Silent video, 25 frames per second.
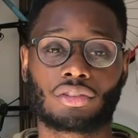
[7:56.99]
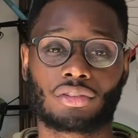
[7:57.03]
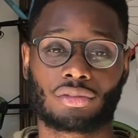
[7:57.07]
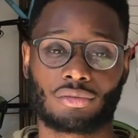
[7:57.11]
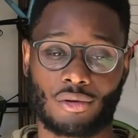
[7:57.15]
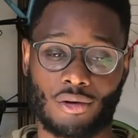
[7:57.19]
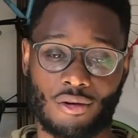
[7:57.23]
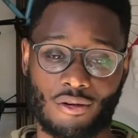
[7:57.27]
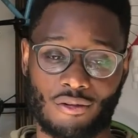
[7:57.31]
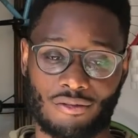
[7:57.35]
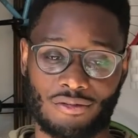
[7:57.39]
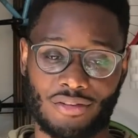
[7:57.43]

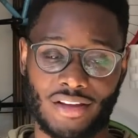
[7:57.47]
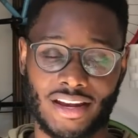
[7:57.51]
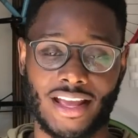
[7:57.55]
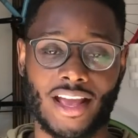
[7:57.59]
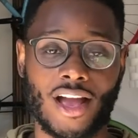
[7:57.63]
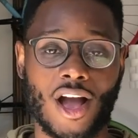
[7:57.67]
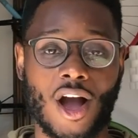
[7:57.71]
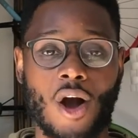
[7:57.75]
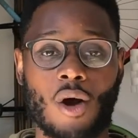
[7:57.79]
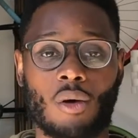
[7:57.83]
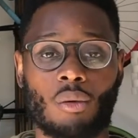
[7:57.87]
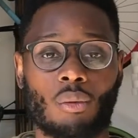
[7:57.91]
through
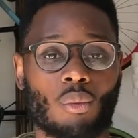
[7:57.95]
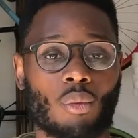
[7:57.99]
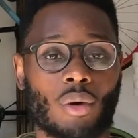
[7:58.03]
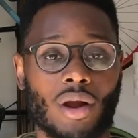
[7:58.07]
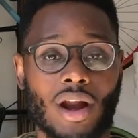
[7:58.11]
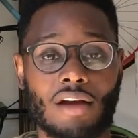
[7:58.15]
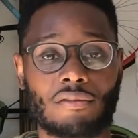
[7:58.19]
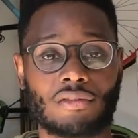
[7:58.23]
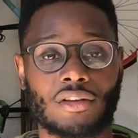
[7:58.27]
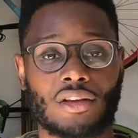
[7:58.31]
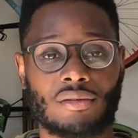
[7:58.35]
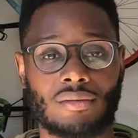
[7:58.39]
video,
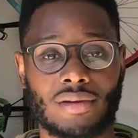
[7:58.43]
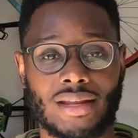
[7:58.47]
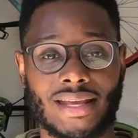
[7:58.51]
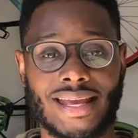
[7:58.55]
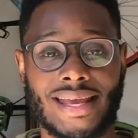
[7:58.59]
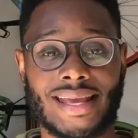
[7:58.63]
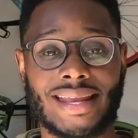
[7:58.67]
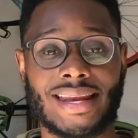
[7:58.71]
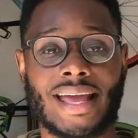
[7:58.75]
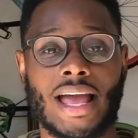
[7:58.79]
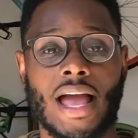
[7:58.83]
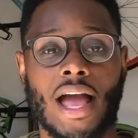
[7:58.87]
whatever you
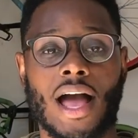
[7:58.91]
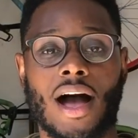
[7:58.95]
need.